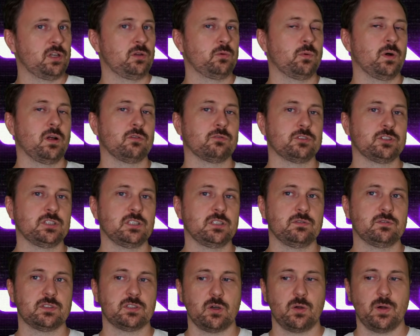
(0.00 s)
well
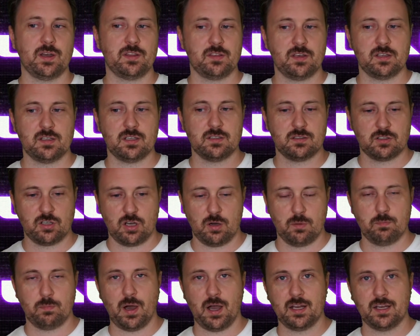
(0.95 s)
received. So I think that
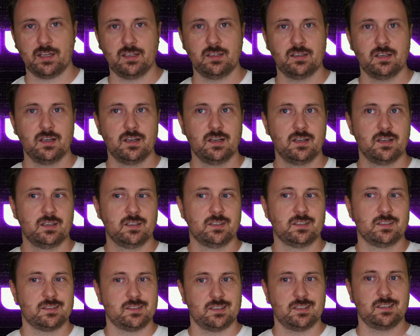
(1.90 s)
combining
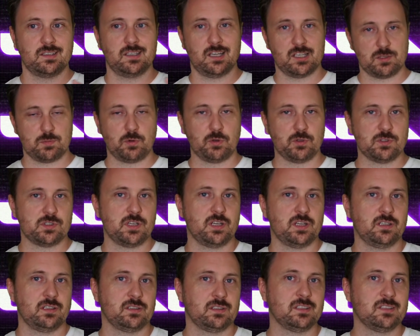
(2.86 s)
the experience
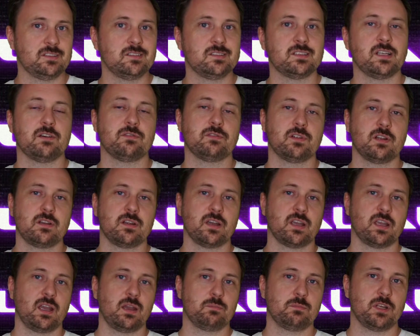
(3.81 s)
here, this is definitely a
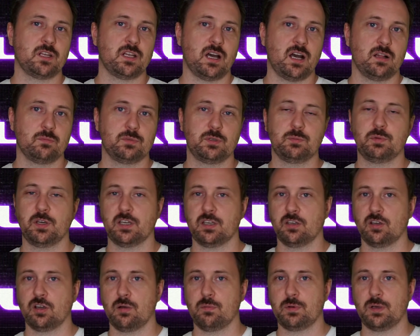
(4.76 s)
game that I'll be
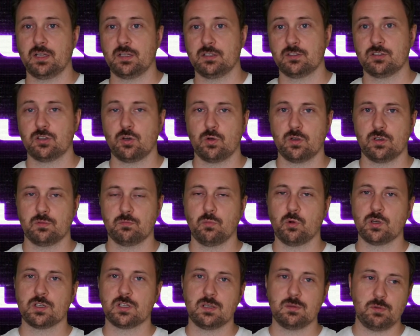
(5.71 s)
picking up and going
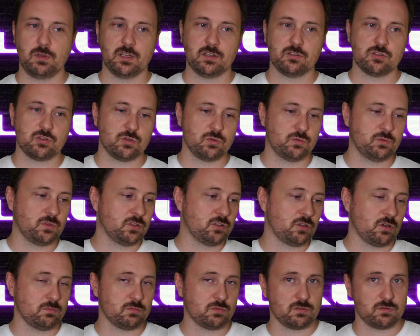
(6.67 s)
more deeply into in
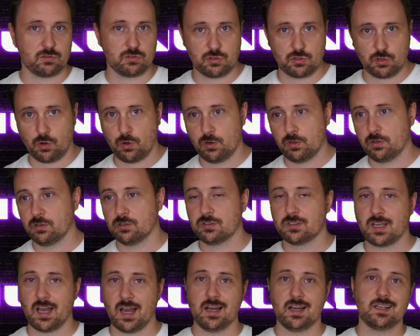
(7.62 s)
terms of tutorials,
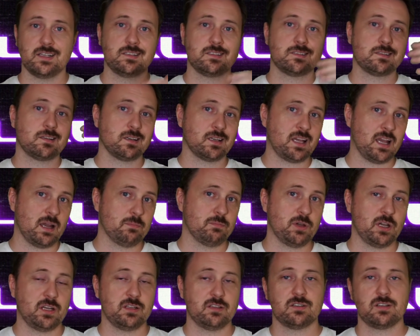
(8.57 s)
guides,
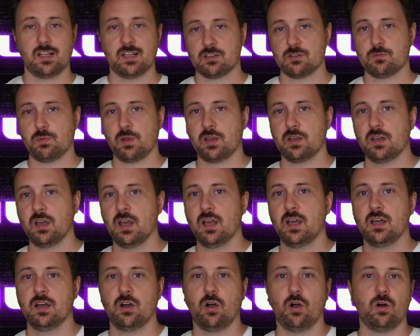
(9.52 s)
campaigns, let's play,
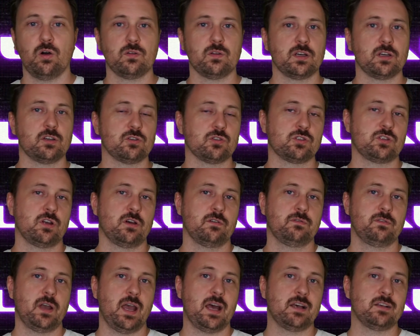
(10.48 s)
all that good stuff
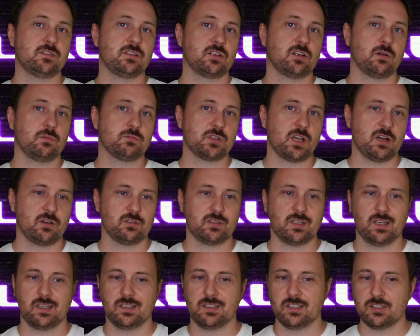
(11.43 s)
as it comes out.
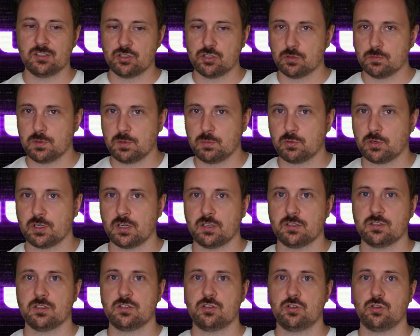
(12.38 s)
And it should be
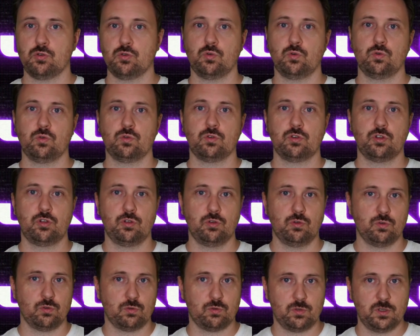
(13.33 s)
projected to
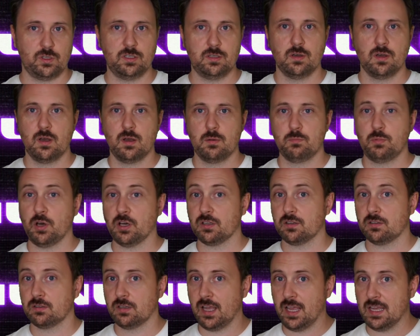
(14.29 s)
Q3,
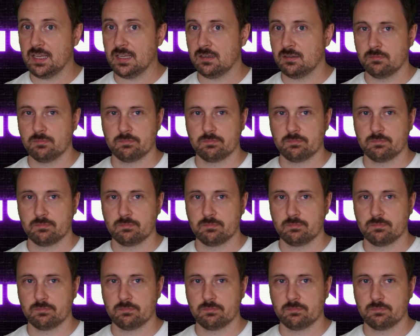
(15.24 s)
but hey,